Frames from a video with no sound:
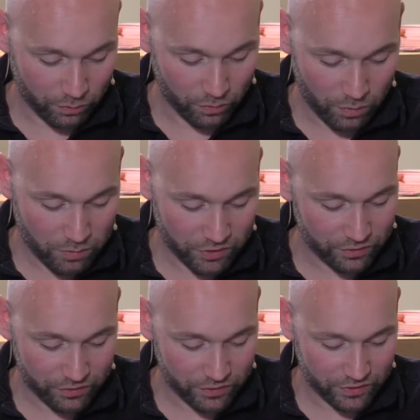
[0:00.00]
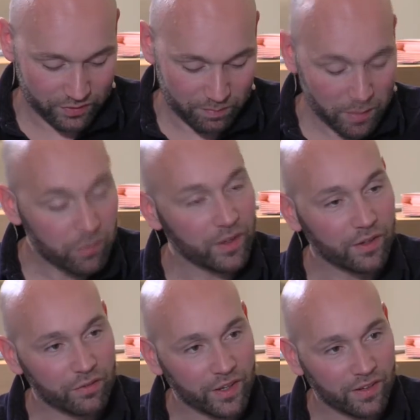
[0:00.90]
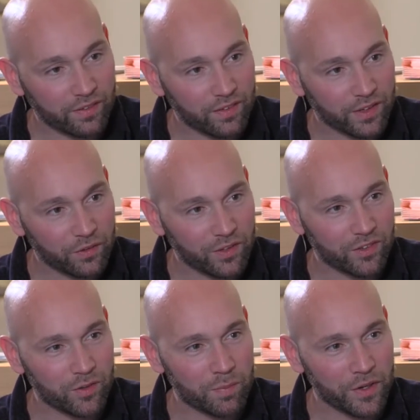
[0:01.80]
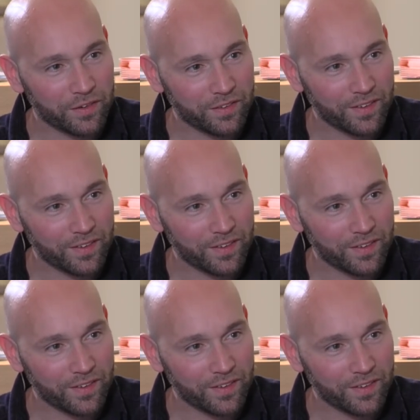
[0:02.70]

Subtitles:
What was your first memory of dance? And you said your mother?